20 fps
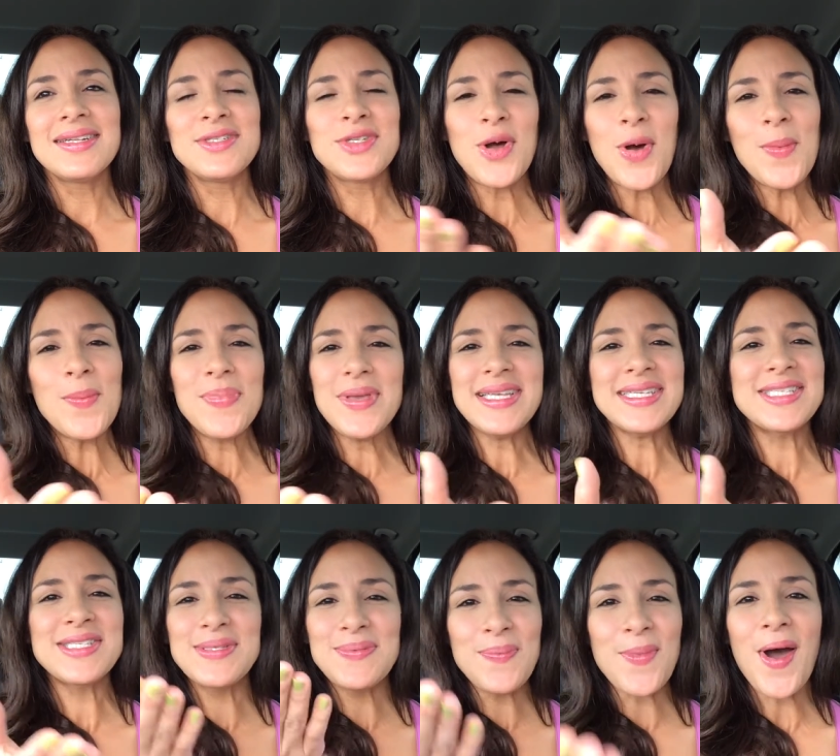Don't be
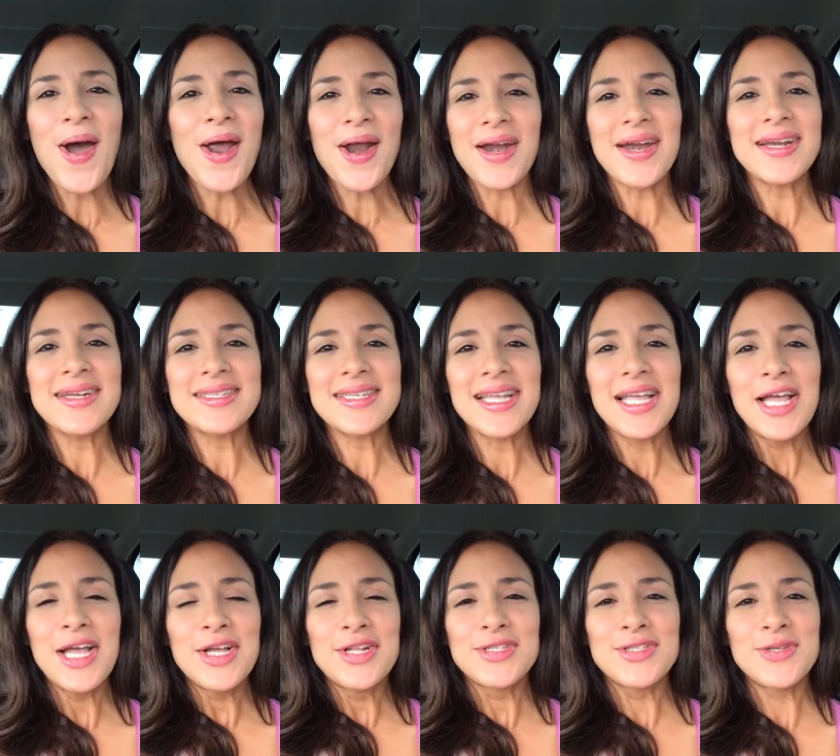smart
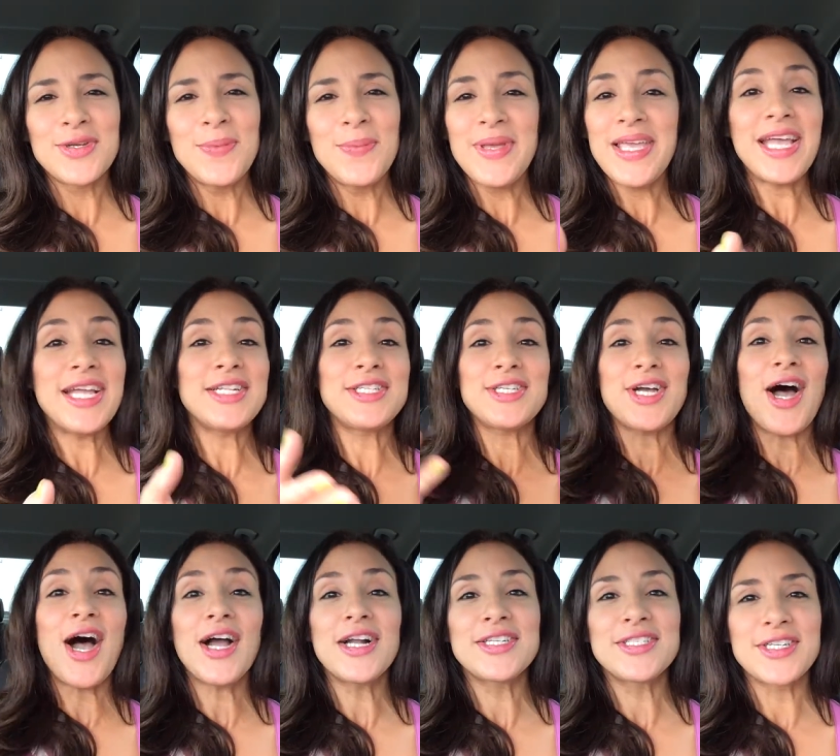to be a
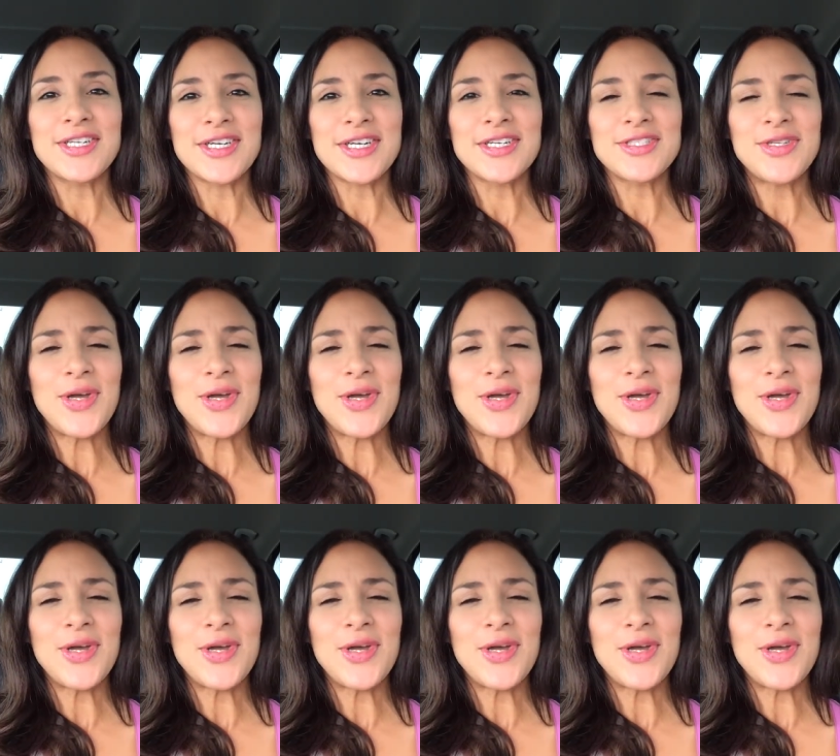doctor.